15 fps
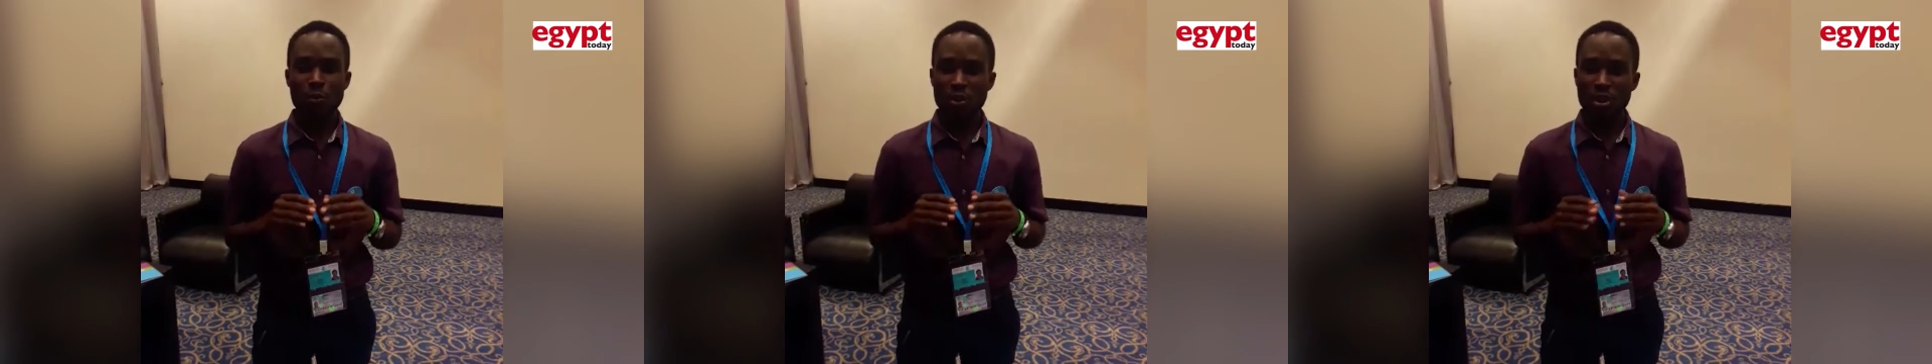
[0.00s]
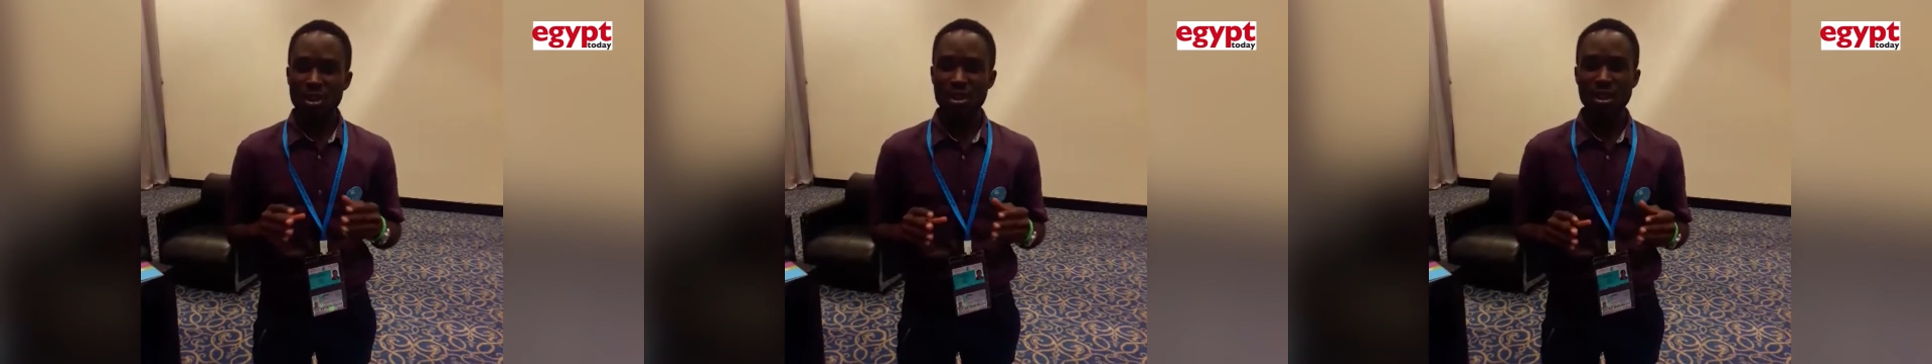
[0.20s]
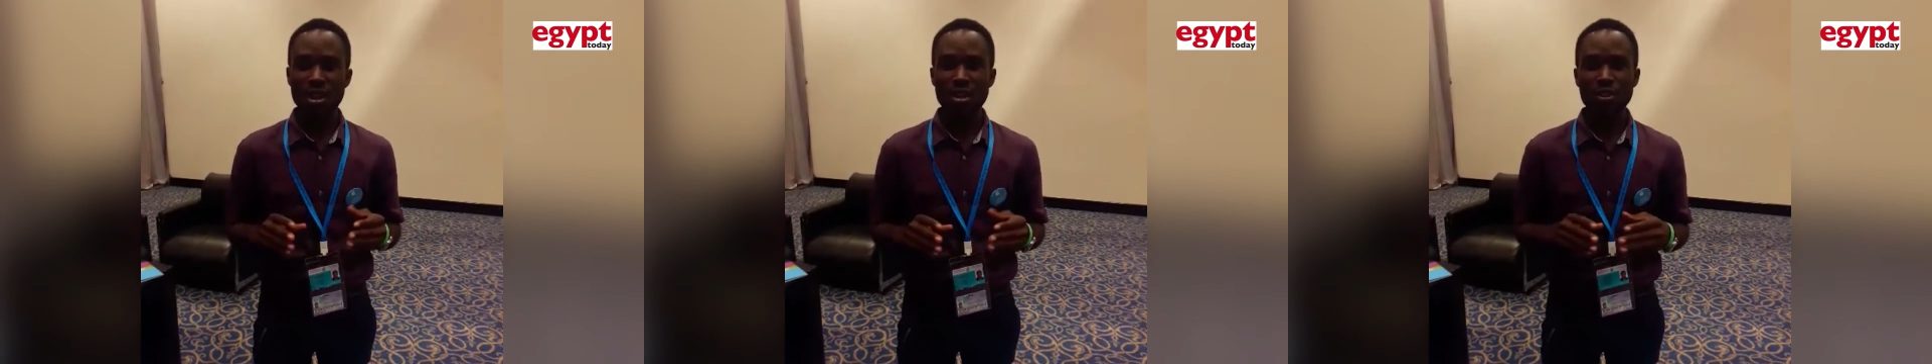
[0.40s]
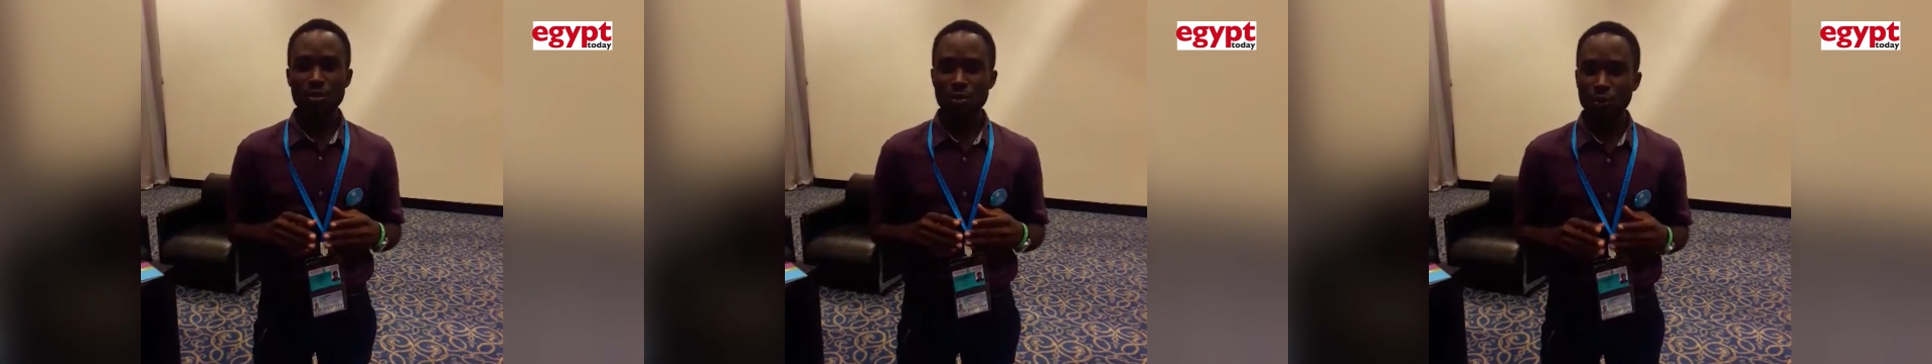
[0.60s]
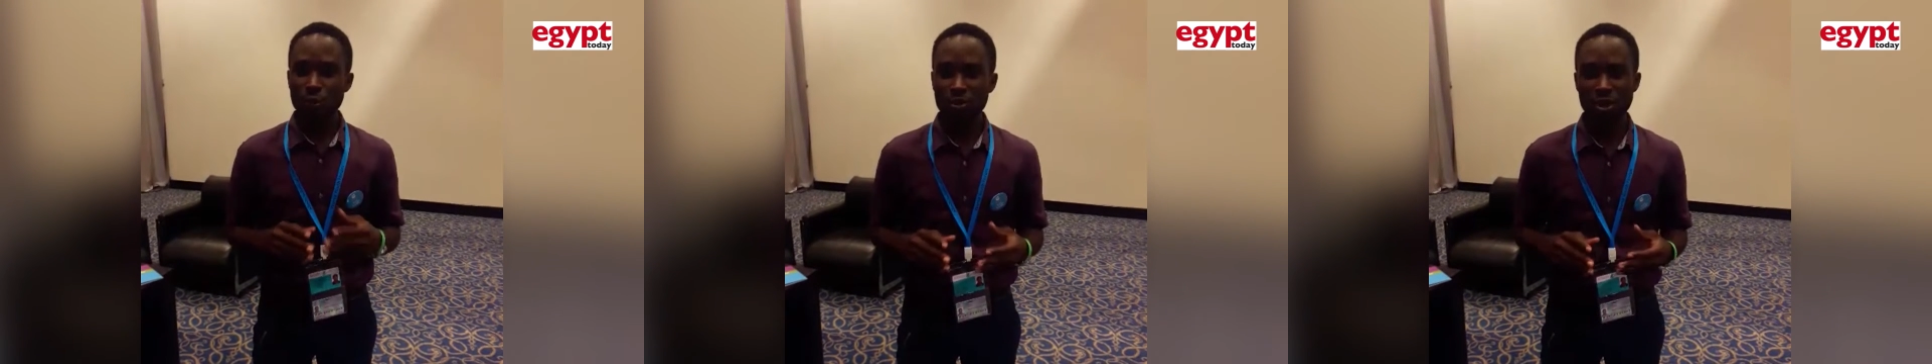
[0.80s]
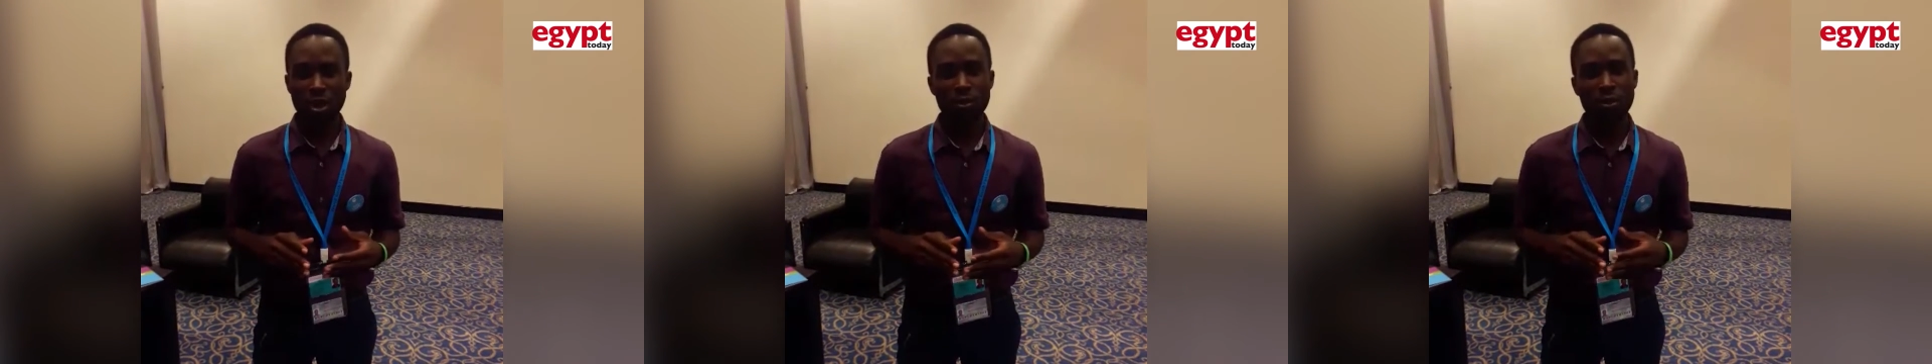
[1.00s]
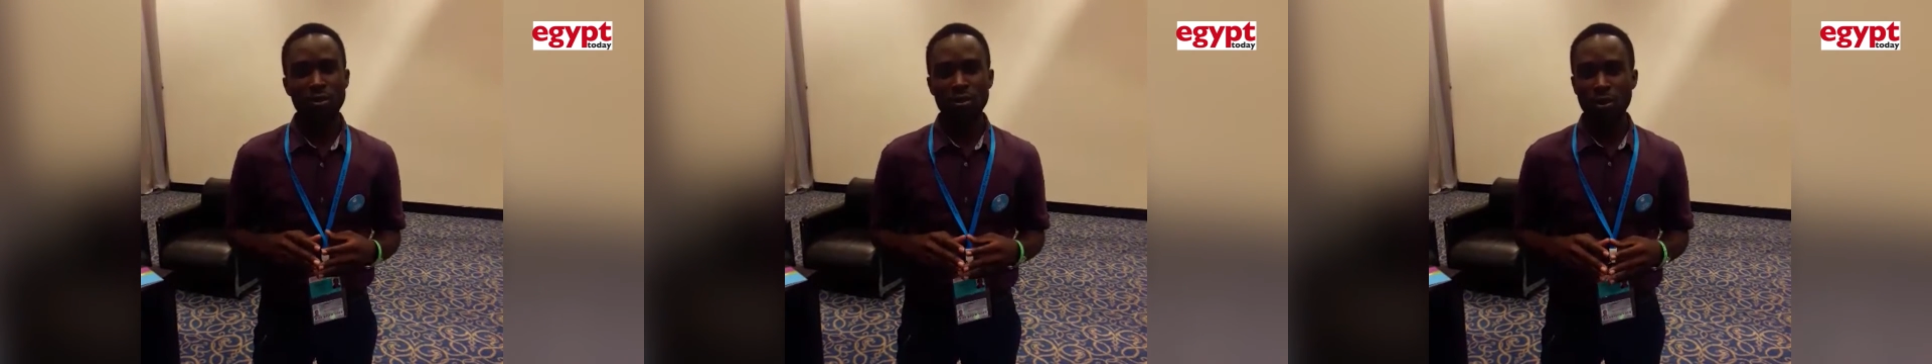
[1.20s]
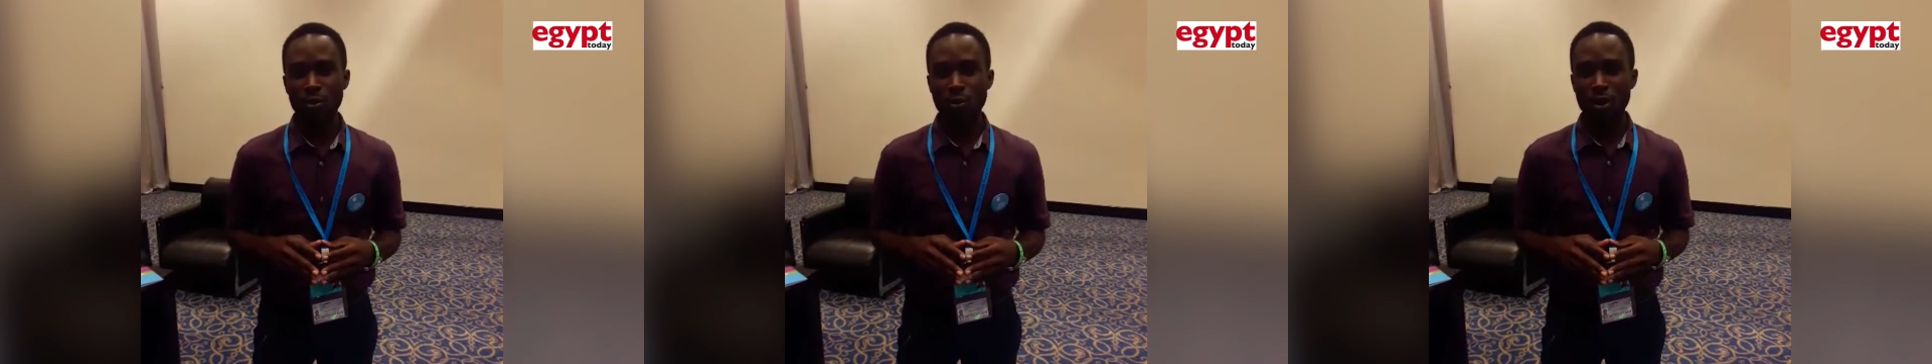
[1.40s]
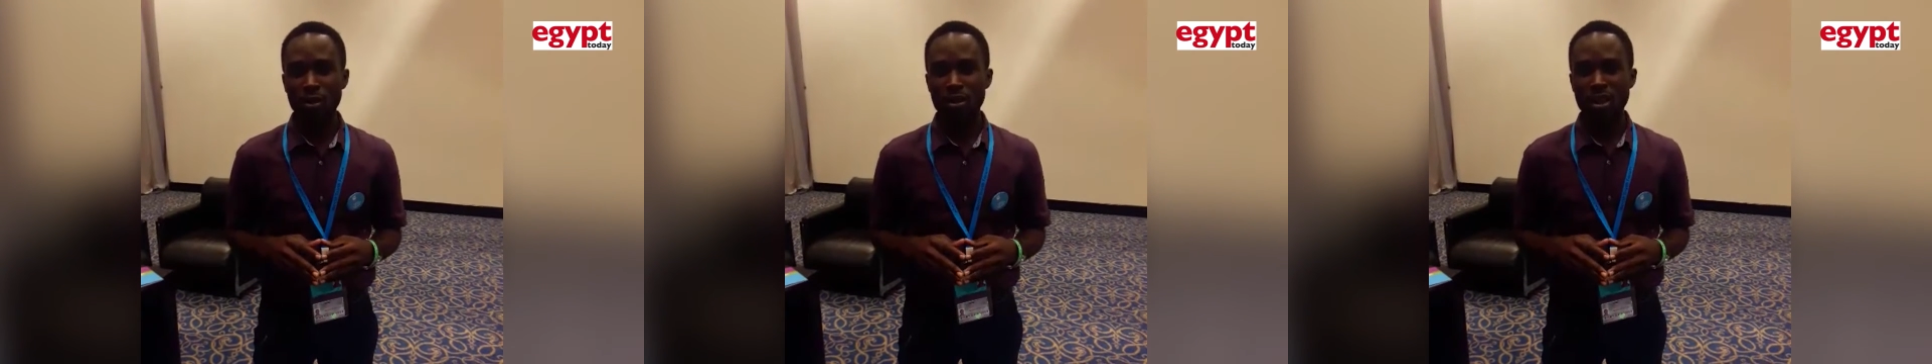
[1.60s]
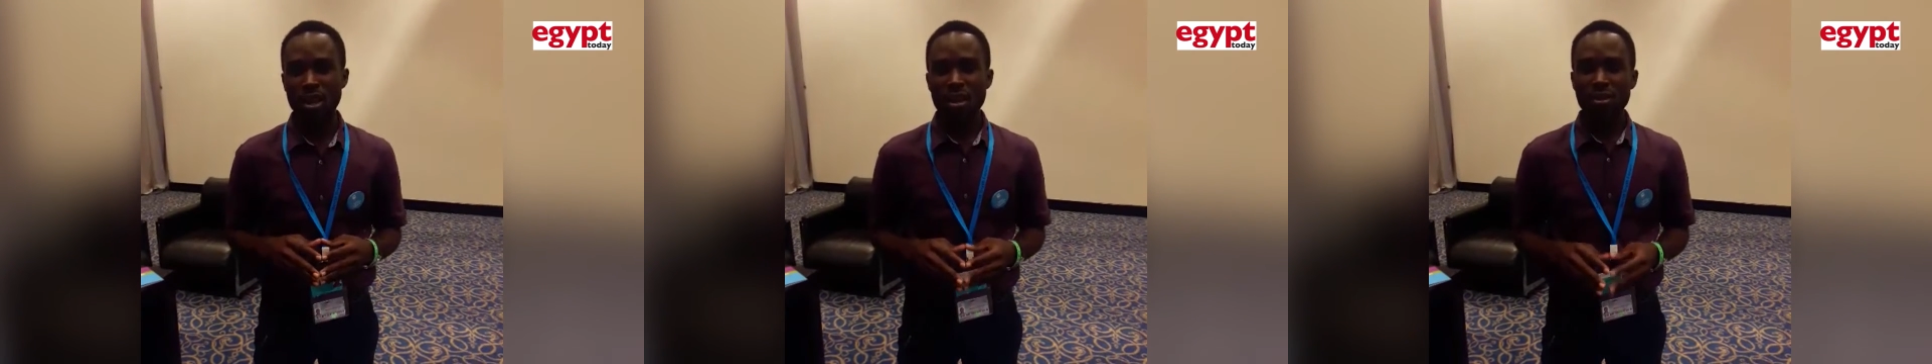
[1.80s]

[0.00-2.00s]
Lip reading: brilliant youths around the world.